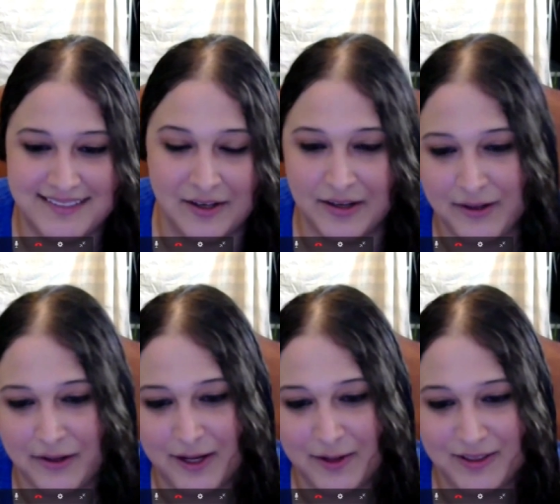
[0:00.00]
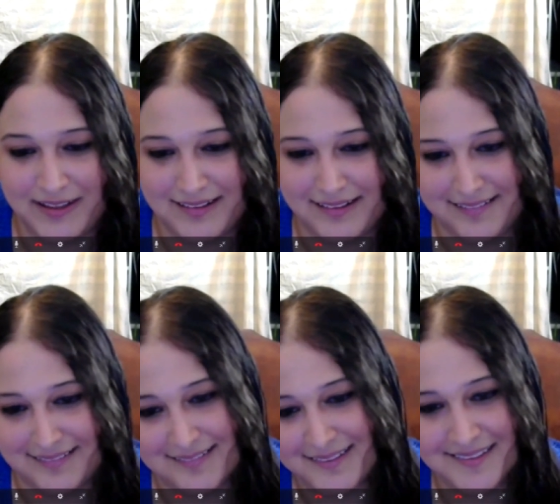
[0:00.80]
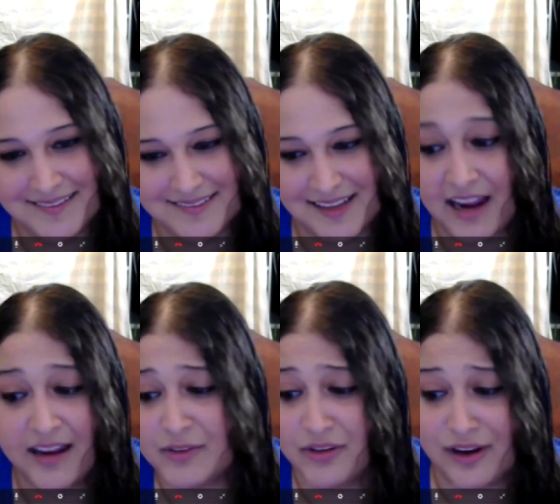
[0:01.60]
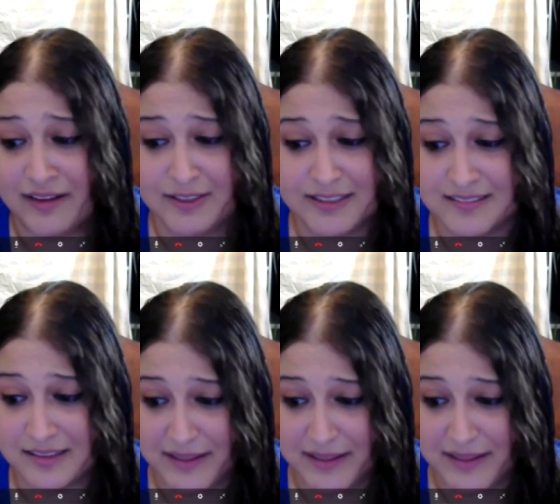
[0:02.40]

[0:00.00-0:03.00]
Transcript: you know another country and I love to travel.